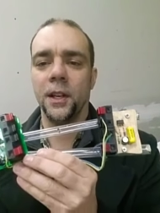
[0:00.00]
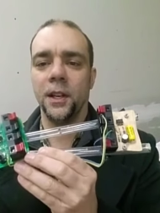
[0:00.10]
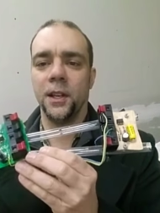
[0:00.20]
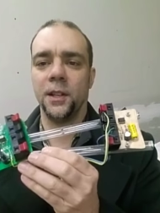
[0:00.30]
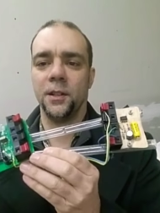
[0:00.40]

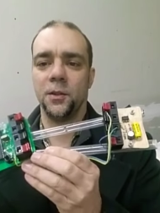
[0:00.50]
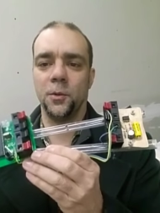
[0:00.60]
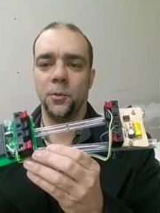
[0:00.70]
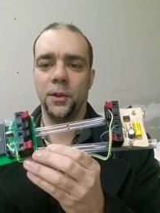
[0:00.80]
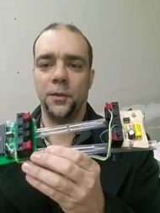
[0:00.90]
And
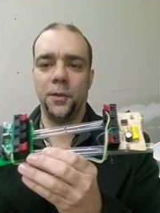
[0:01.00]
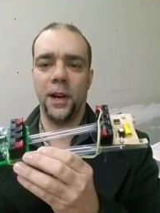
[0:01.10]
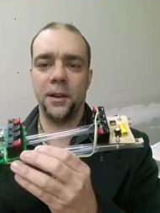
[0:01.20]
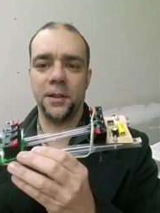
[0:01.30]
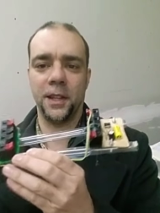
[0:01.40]
we
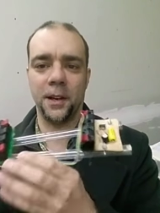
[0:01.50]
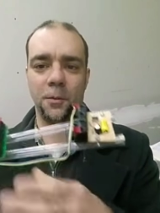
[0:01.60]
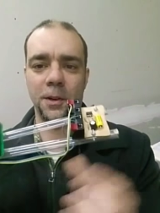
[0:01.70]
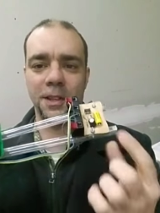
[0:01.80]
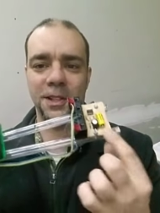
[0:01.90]
found that
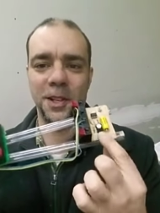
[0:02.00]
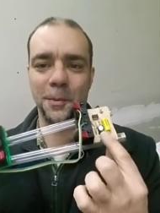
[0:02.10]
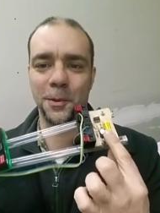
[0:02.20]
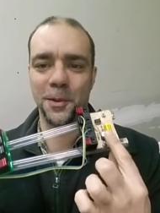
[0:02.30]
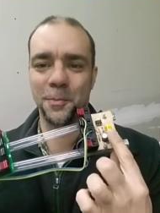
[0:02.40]
one of the
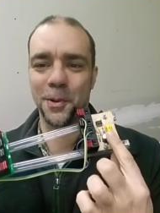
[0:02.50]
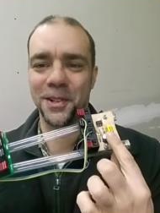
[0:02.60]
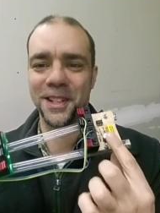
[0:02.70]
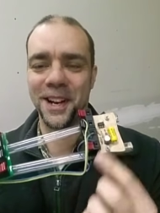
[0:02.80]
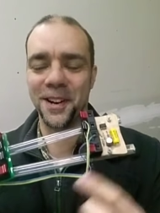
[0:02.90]
chips was
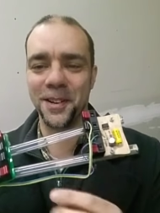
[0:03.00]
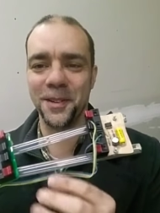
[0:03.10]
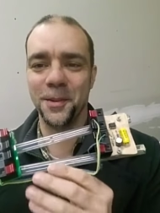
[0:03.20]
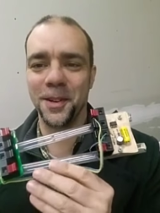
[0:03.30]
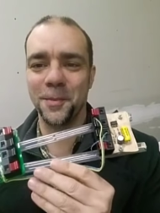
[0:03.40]
burnt out
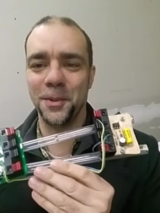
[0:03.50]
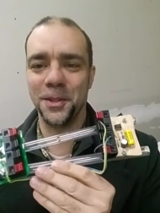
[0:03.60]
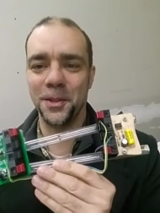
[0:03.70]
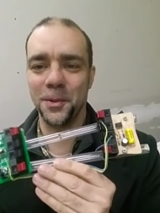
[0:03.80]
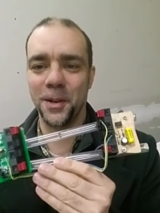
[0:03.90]
and we were able
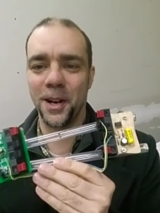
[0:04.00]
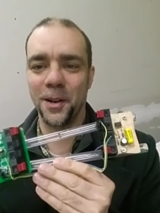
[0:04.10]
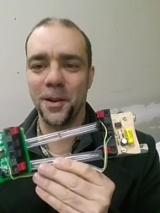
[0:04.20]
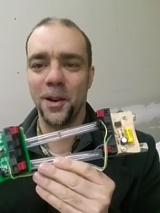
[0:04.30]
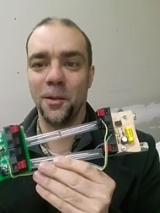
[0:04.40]
to
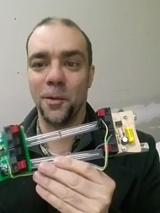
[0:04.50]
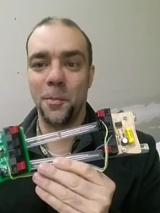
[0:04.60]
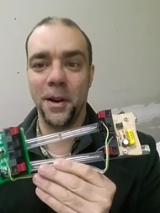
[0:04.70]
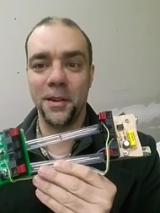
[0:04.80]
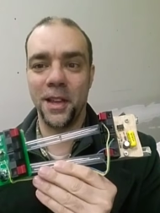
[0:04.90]
uh,
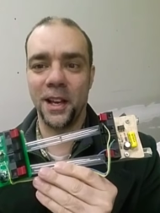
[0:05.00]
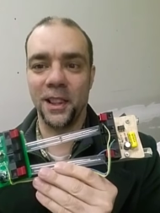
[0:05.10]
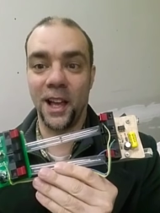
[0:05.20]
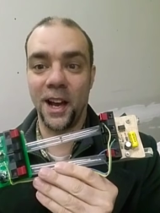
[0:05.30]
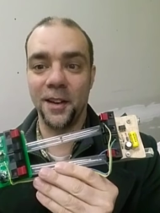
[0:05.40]
repair
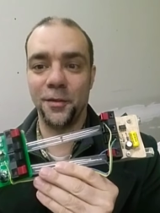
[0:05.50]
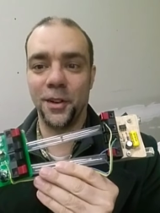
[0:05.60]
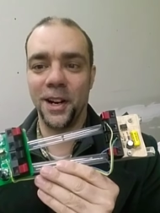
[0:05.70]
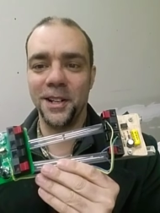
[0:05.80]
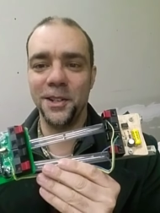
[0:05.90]
that live
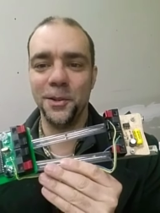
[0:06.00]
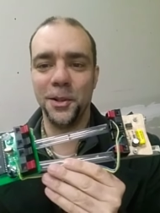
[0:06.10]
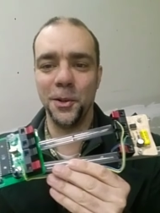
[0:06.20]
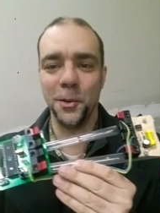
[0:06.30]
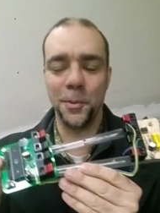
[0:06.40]
on
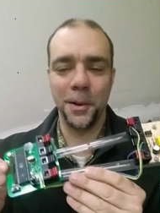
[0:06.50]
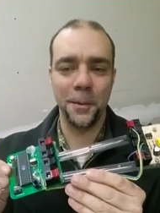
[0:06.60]
YouTube.